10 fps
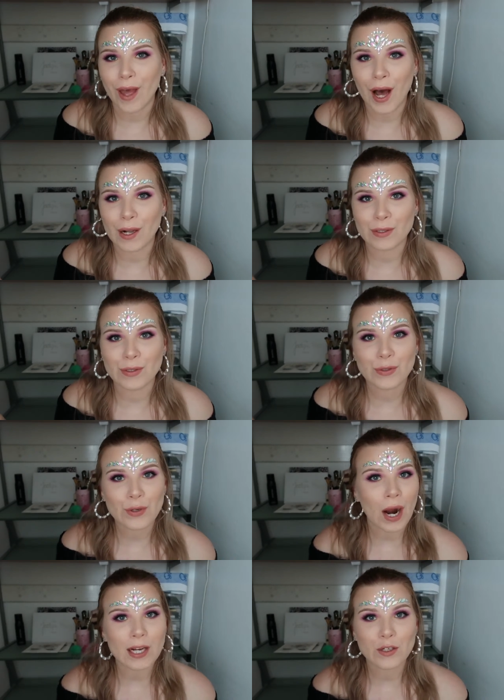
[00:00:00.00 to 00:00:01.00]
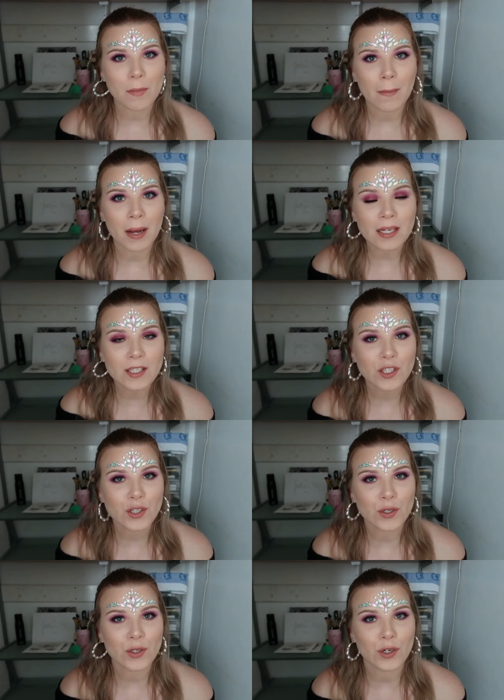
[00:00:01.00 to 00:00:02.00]
I'll try do my best
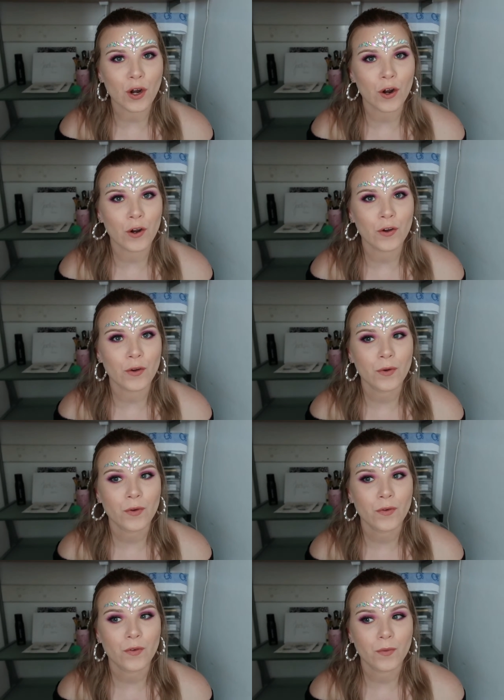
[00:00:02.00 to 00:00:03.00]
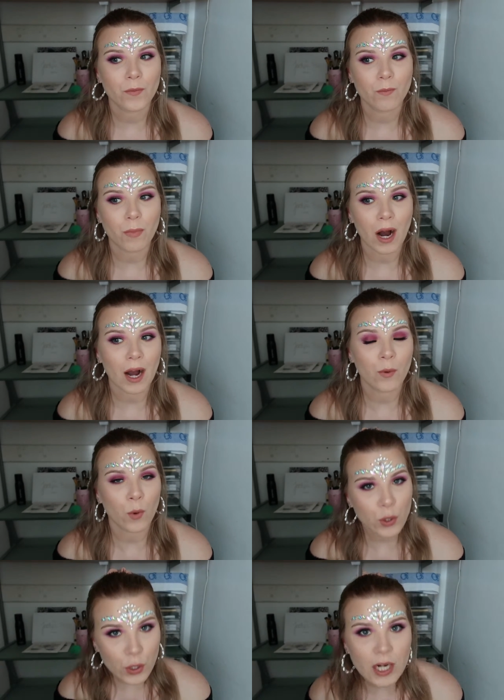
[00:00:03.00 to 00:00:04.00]
to go by
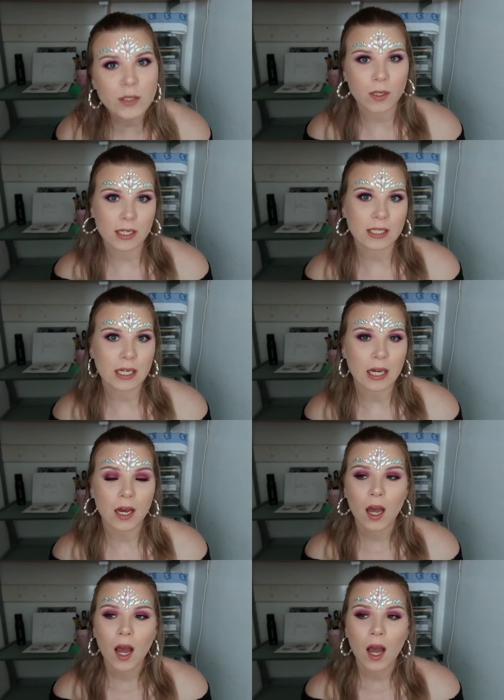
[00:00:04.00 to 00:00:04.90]
what you guys want to see.